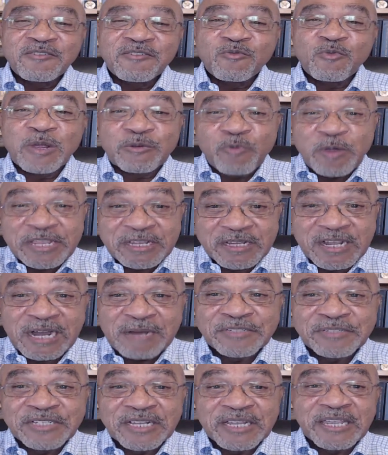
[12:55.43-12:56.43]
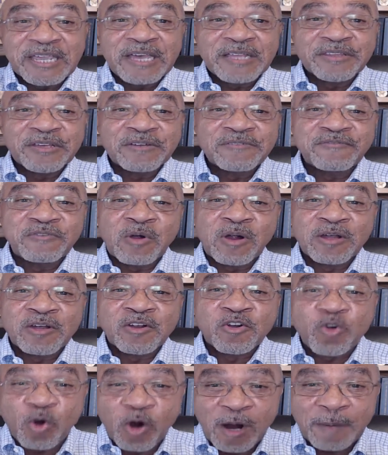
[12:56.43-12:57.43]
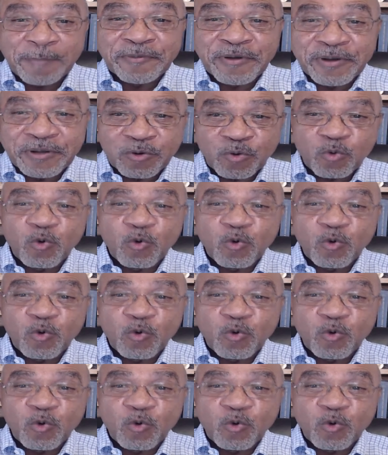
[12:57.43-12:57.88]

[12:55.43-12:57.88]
when we come together for corporate